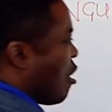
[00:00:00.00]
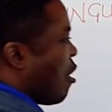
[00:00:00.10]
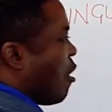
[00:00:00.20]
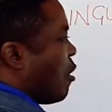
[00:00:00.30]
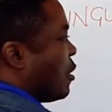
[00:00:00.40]

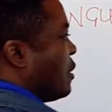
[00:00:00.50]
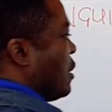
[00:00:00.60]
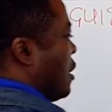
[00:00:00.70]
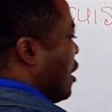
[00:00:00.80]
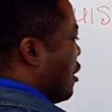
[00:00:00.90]
are
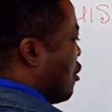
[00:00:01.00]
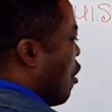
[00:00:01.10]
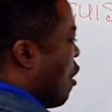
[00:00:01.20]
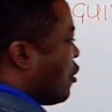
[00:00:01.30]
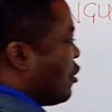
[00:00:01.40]
in
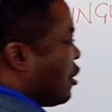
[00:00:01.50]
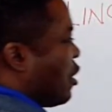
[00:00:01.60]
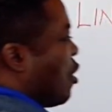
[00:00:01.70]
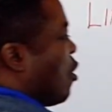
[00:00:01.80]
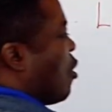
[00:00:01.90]
order
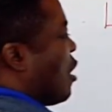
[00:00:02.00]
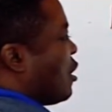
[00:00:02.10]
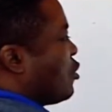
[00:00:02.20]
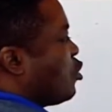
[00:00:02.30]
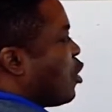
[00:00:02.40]
or
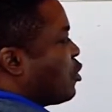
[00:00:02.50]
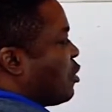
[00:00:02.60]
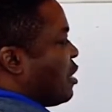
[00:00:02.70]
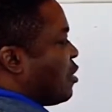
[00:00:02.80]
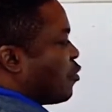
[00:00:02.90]
are
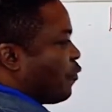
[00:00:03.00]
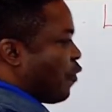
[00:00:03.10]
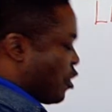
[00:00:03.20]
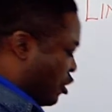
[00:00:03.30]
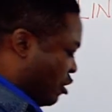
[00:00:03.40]
totally
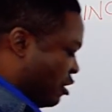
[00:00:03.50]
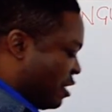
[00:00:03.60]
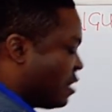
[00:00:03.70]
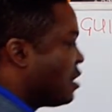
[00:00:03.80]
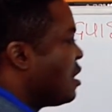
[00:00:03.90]

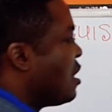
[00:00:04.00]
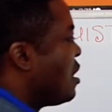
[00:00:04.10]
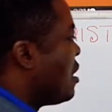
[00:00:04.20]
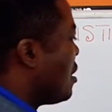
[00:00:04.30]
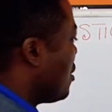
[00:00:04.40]
functioning
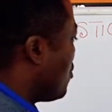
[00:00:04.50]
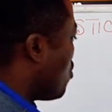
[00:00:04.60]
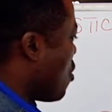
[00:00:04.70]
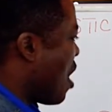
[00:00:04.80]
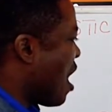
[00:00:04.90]

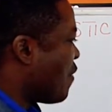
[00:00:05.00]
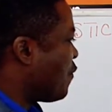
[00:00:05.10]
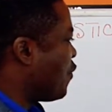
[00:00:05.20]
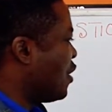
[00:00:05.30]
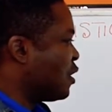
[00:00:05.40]
will
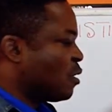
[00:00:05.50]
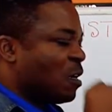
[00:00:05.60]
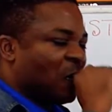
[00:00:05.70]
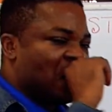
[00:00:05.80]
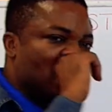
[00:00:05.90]
have his or
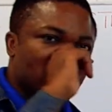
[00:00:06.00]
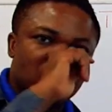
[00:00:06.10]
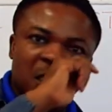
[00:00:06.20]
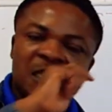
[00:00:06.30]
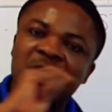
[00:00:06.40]
her
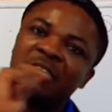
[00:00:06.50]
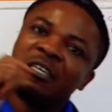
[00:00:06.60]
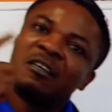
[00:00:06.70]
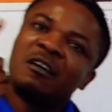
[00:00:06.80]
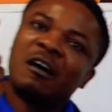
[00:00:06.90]
linguistic
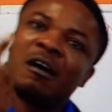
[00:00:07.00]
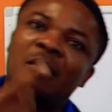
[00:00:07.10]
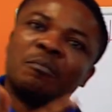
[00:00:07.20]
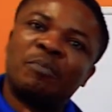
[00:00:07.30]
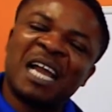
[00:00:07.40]

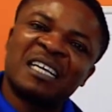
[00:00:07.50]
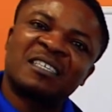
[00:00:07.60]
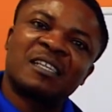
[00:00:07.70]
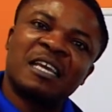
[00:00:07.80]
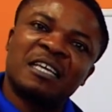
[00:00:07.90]
blank
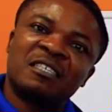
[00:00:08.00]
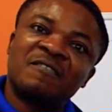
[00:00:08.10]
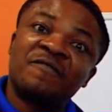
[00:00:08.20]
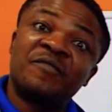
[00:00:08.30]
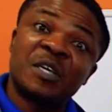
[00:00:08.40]
slate
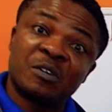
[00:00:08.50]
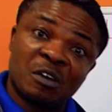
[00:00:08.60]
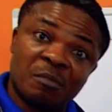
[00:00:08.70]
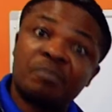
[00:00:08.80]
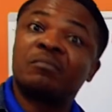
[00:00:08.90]
filled
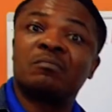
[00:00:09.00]
up.